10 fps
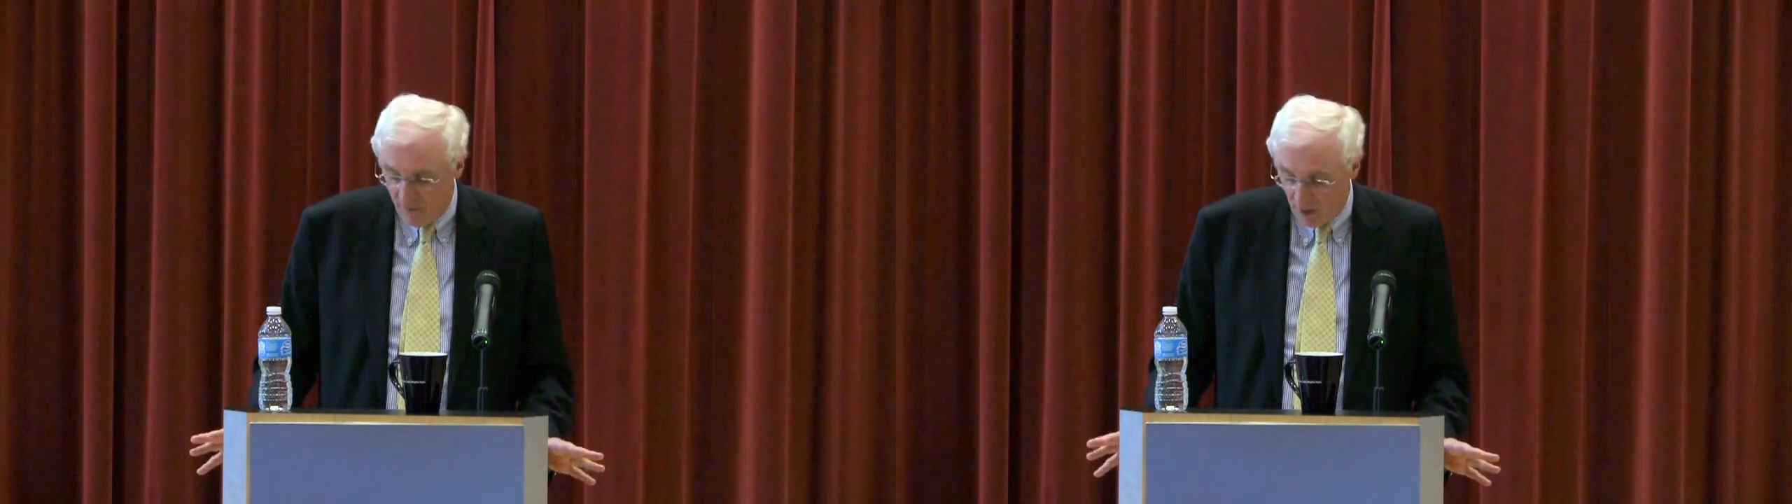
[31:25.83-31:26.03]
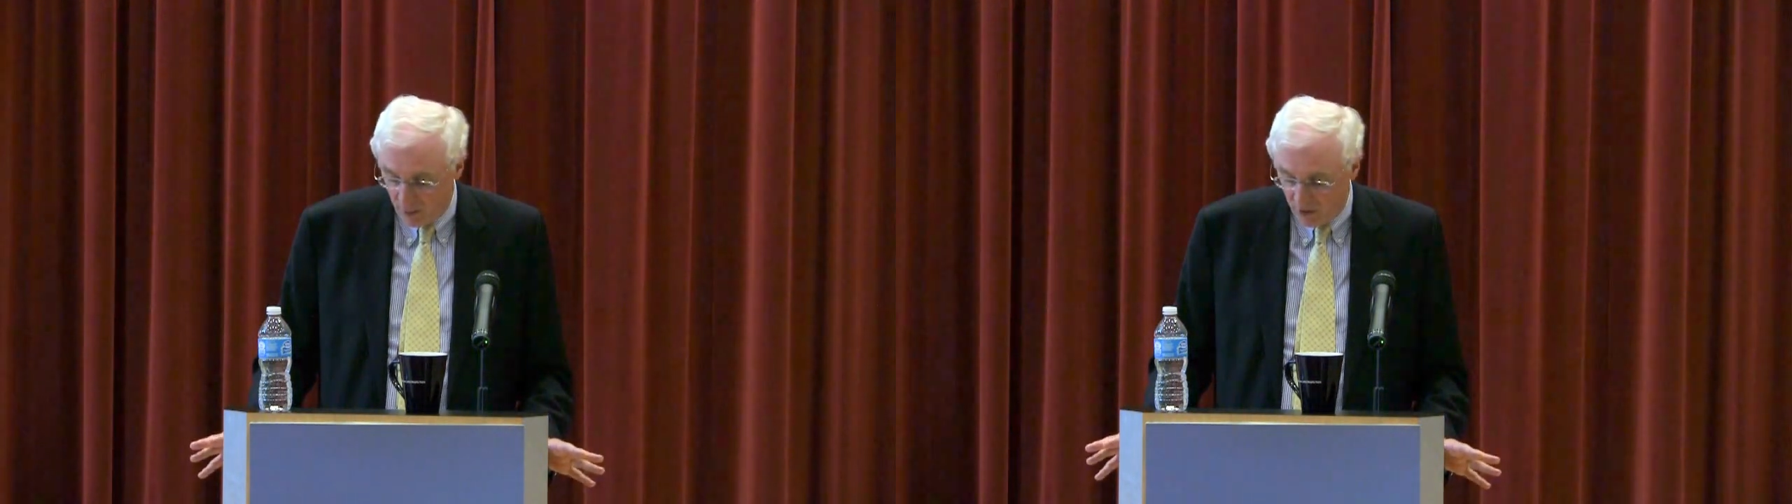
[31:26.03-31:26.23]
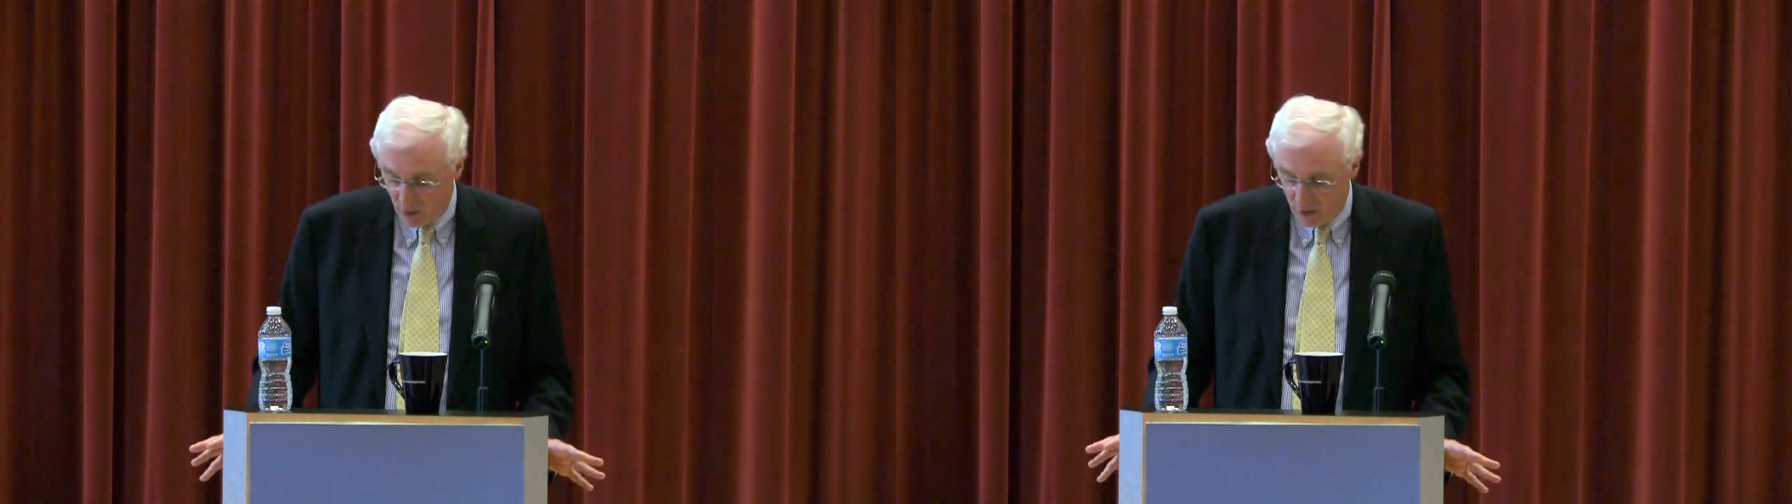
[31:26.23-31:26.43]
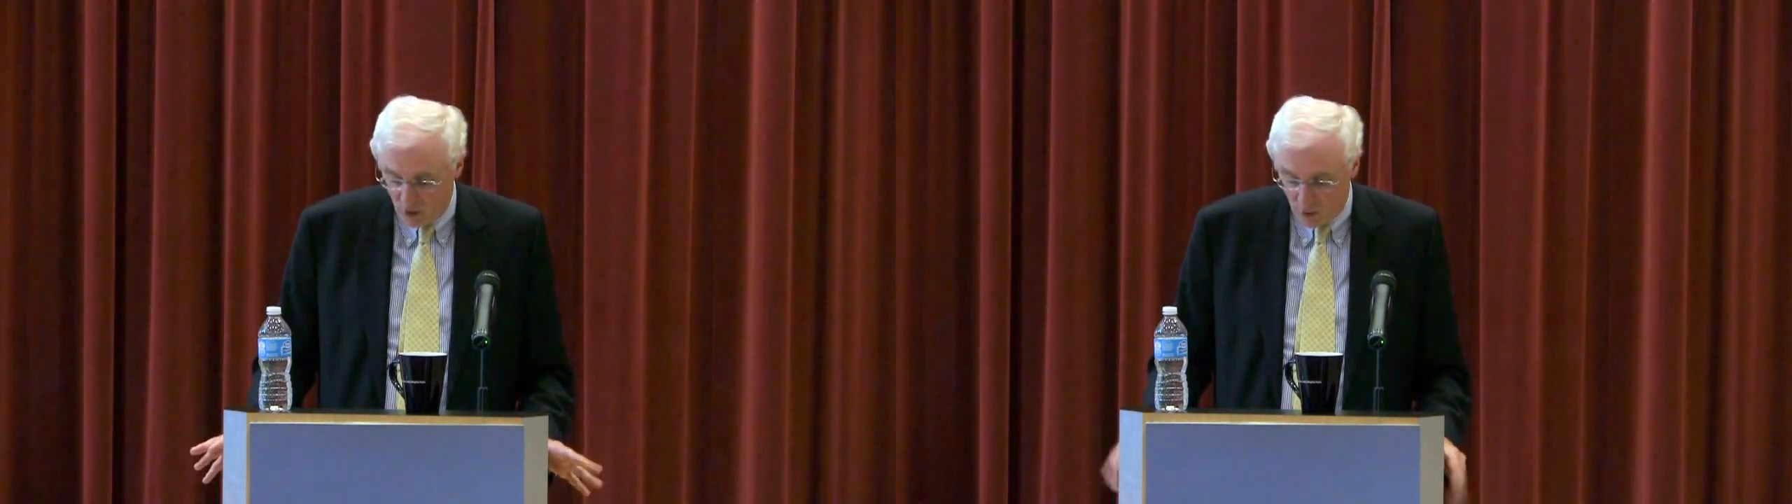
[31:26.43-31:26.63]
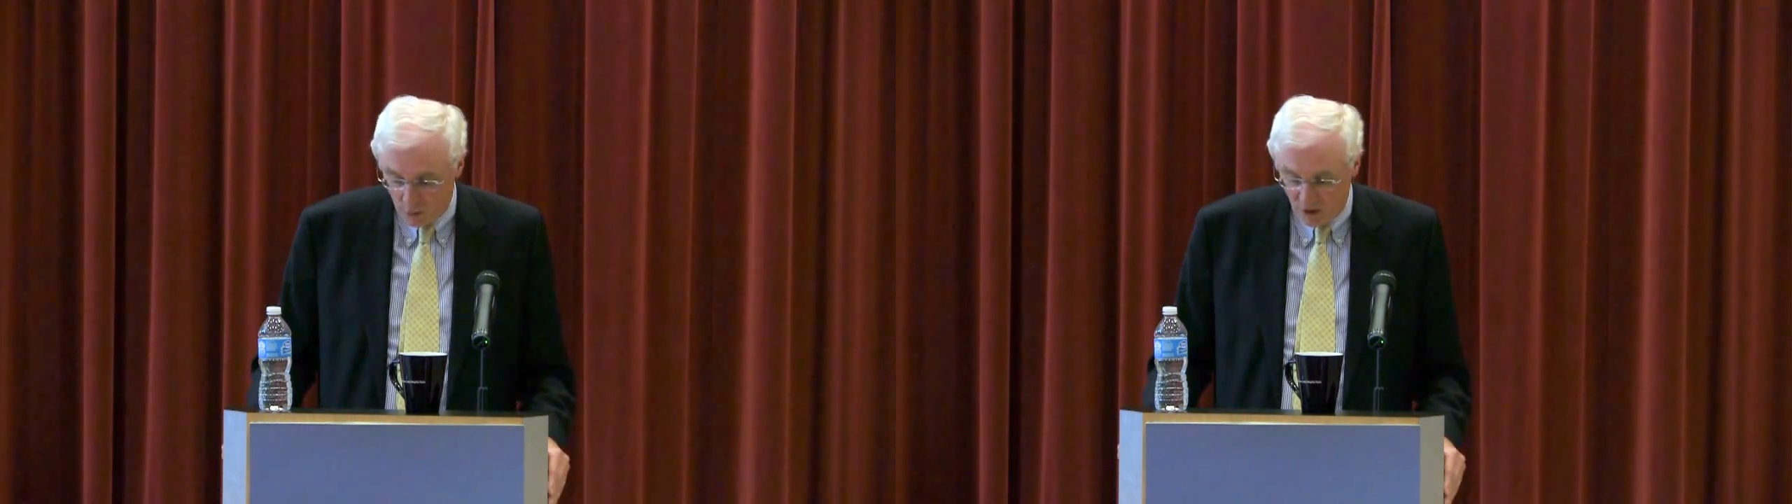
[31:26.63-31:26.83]
pharmaceutical
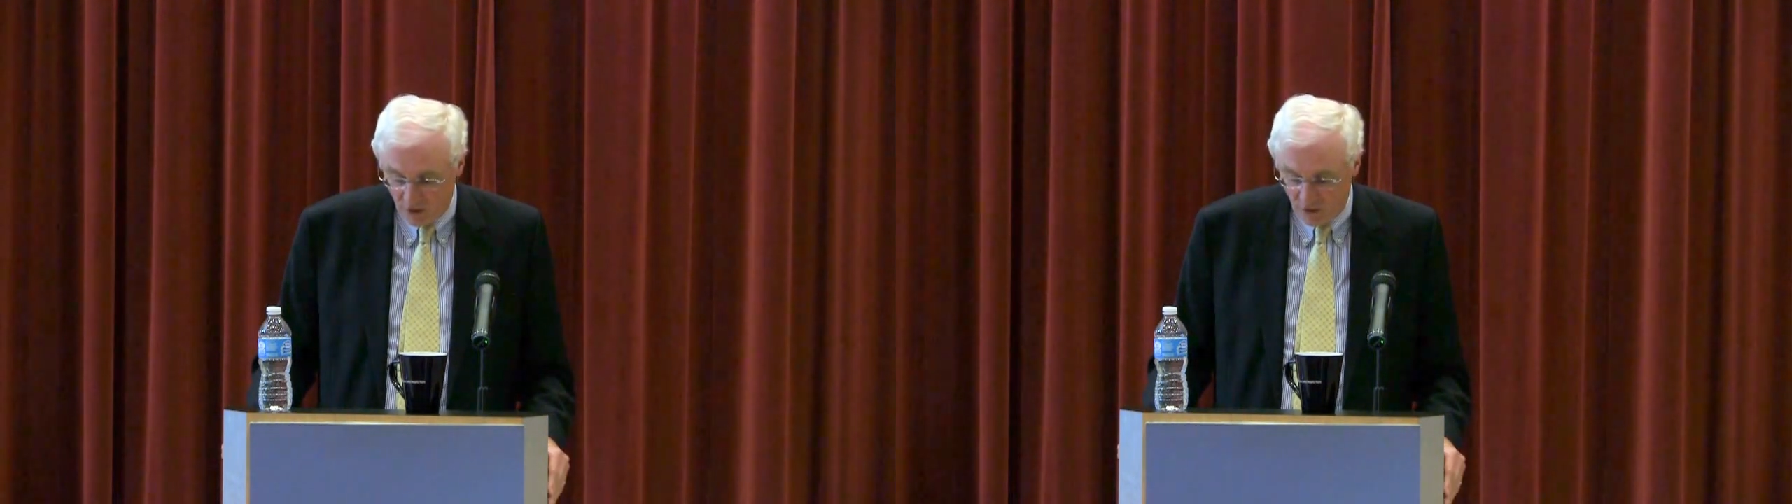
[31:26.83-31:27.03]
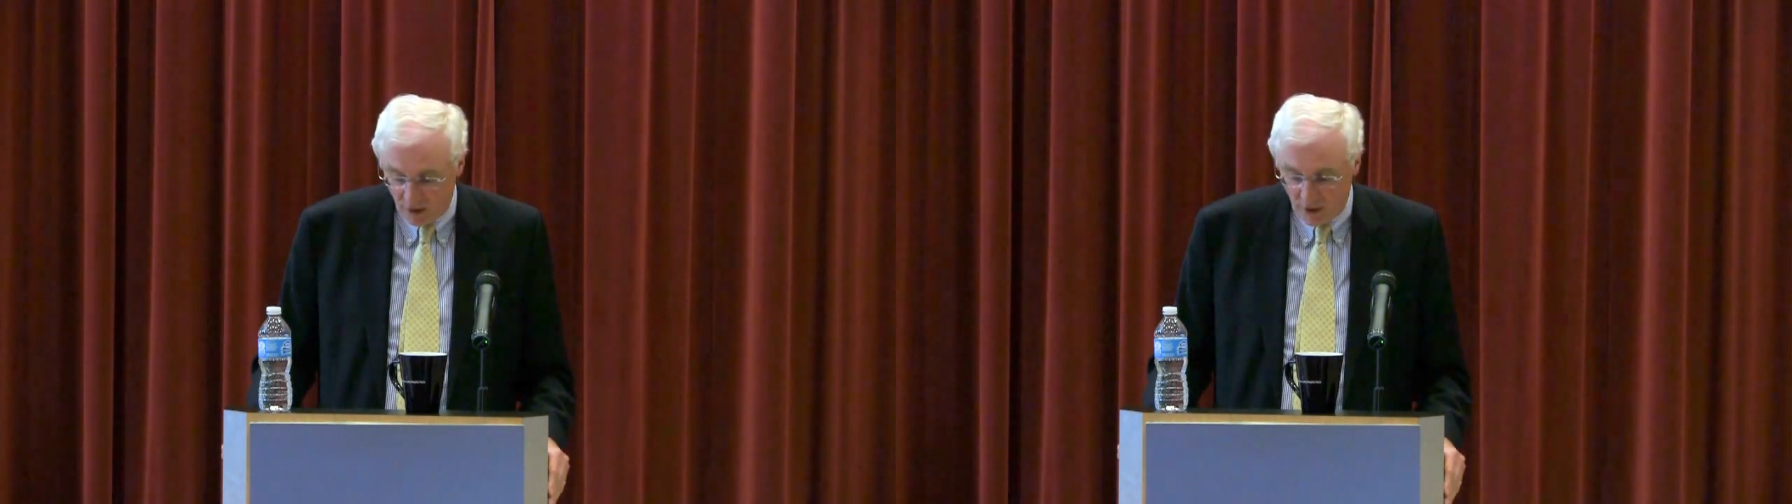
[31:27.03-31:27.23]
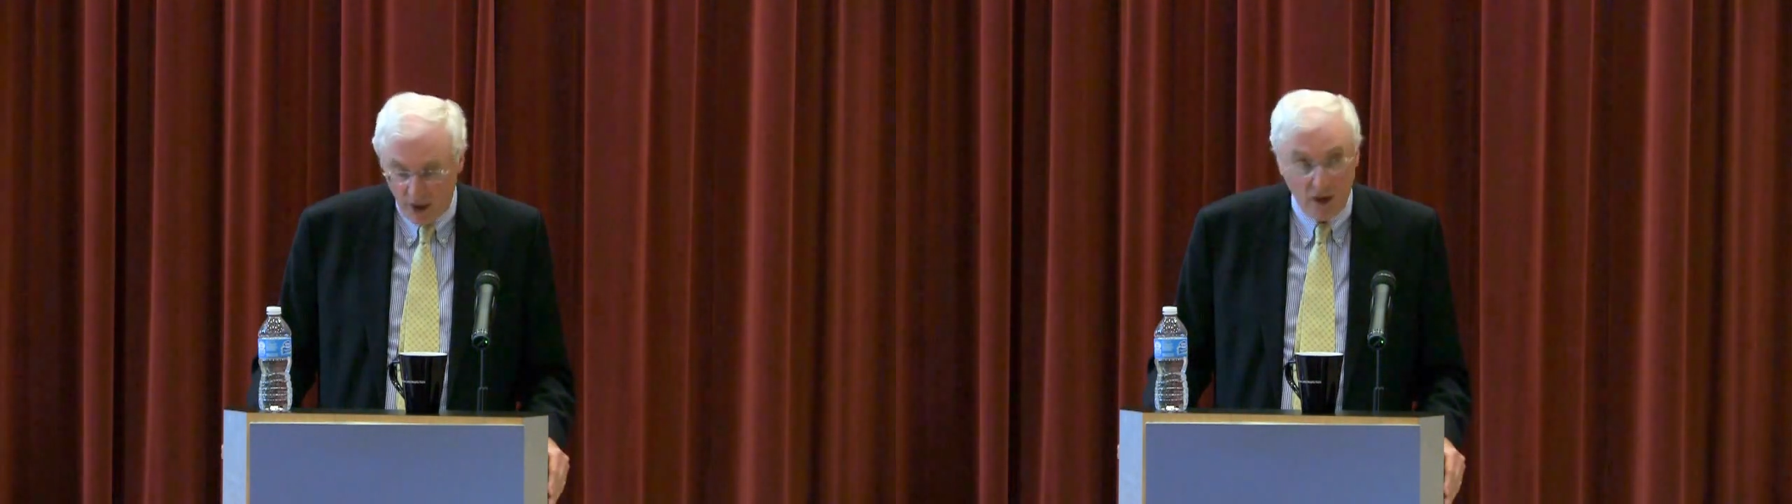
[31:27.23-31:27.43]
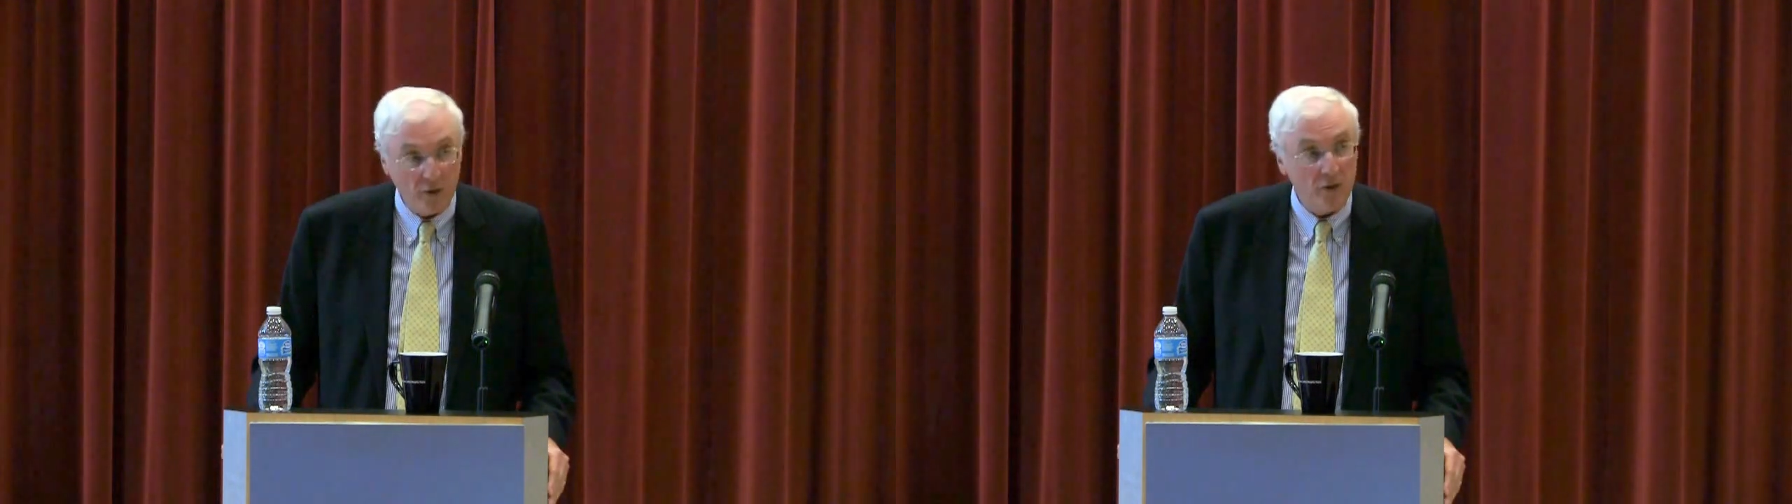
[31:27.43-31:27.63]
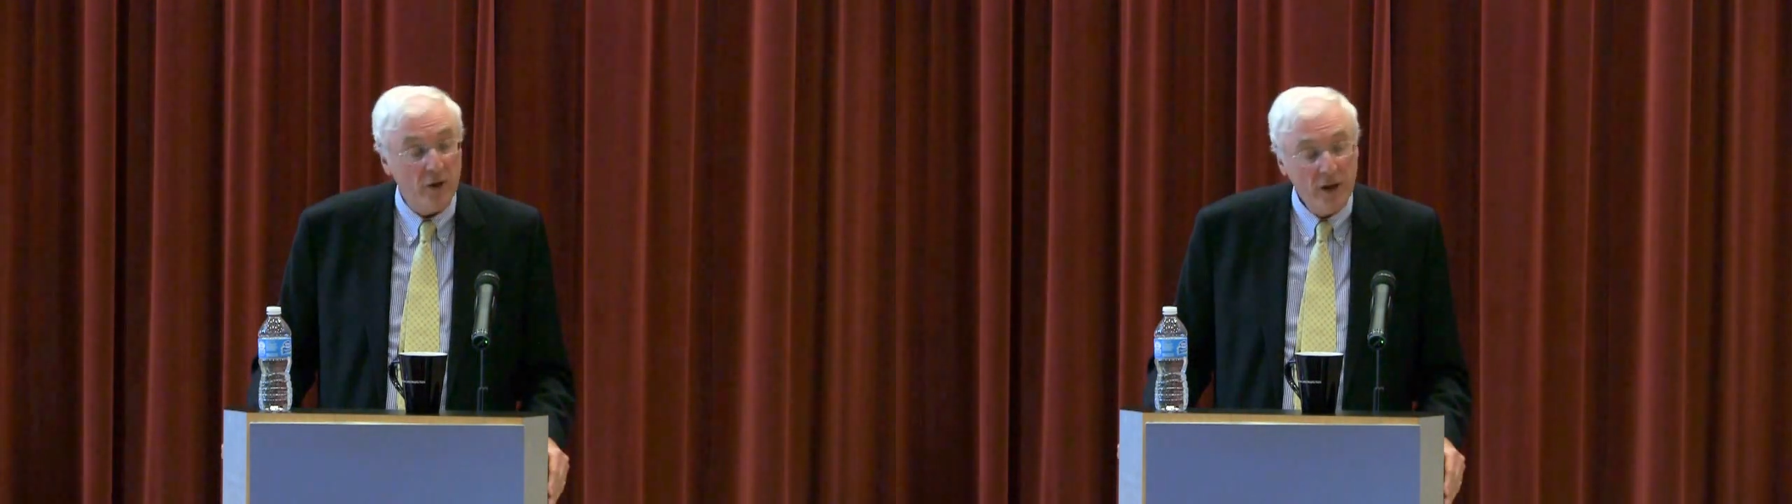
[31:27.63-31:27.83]
corporations are in
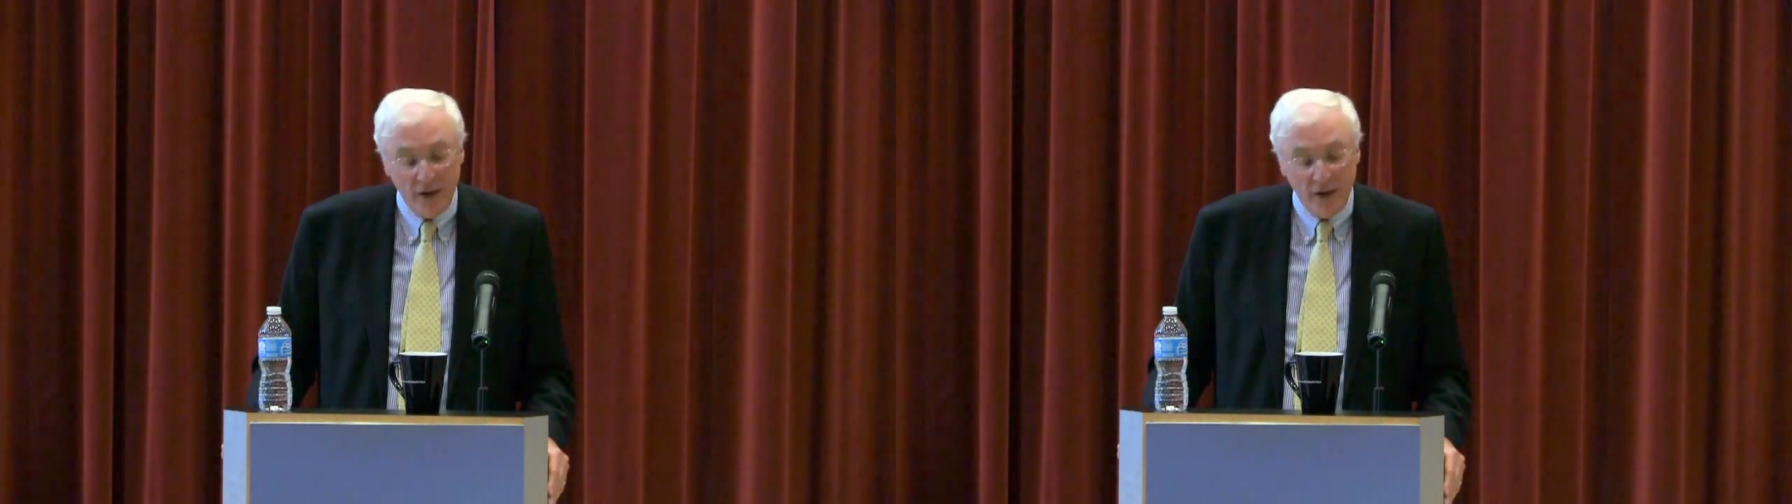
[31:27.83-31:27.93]
Ireland,